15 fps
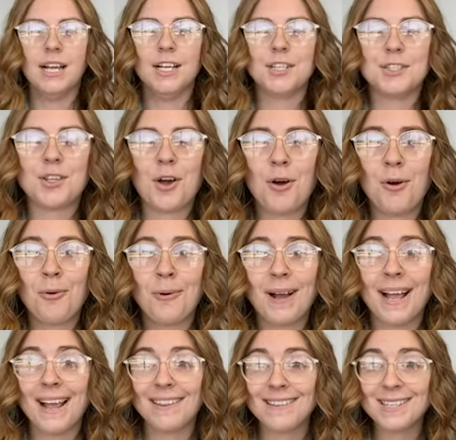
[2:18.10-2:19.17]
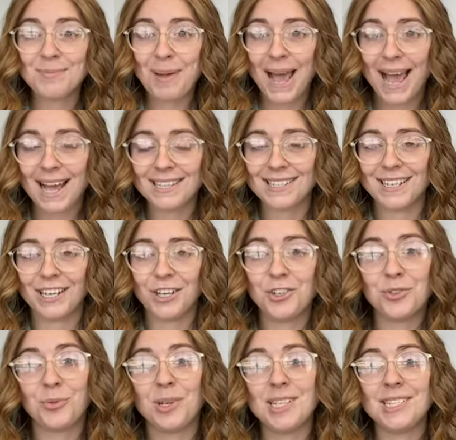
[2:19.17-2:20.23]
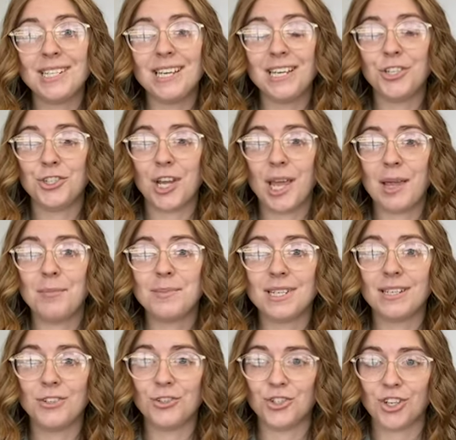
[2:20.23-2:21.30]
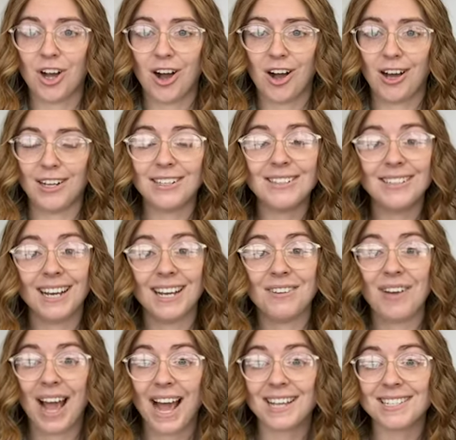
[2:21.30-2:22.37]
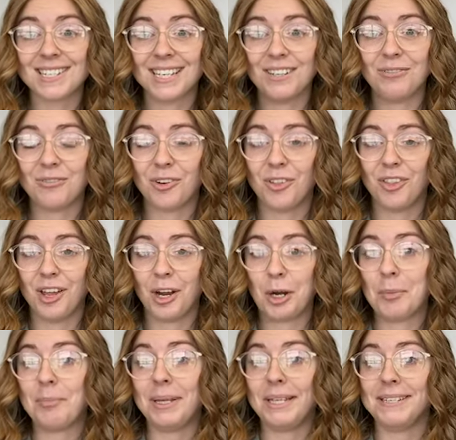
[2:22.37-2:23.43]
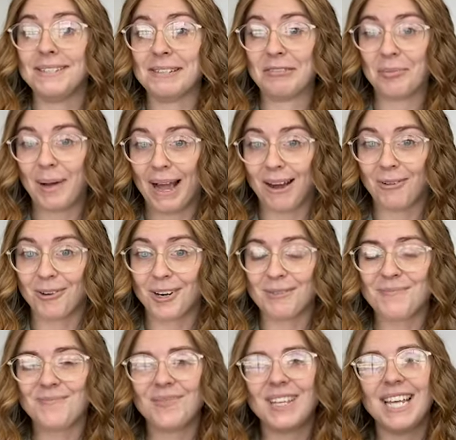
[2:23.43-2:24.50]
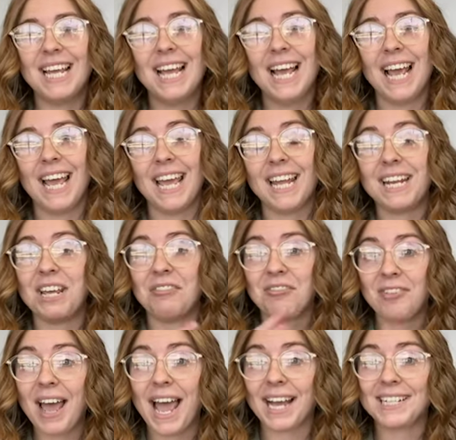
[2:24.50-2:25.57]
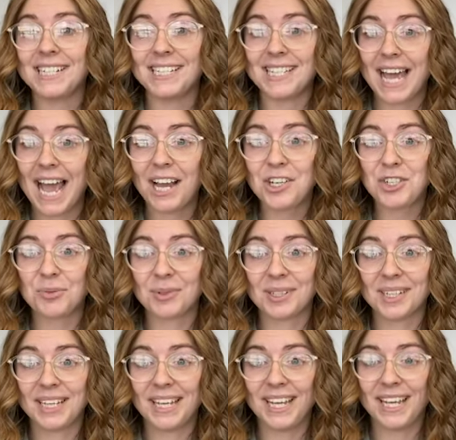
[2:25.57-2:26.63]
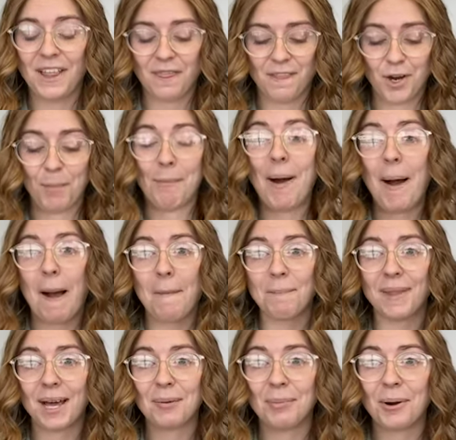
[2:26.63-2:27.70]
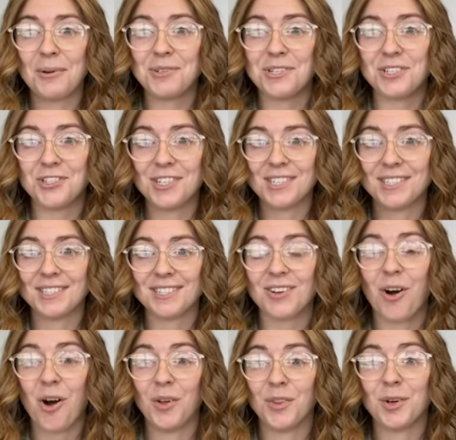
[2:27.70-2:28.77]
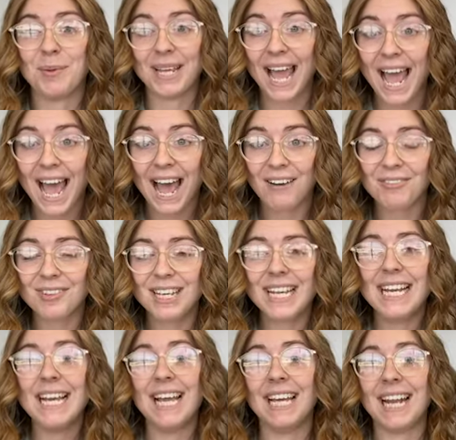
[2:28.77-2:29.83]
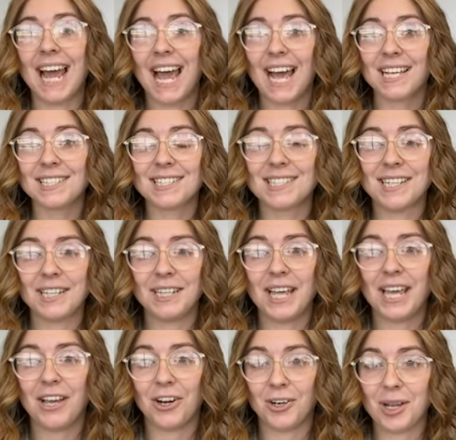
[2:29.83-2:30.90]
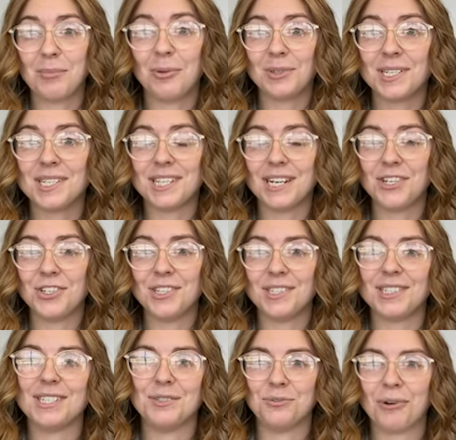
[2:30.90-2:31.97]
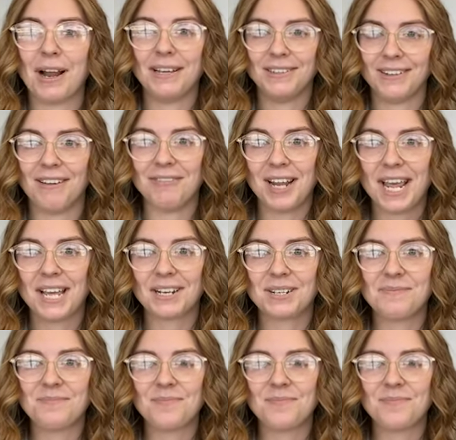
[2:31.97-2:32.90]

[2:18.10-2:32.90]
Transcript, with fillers: So, in this passage, we see James and John kind of asking for their piece of power. And in fact, it's actually their mom that approaches Jesus on their behalf and asks that they are able to sit at Jesus's right and left hand.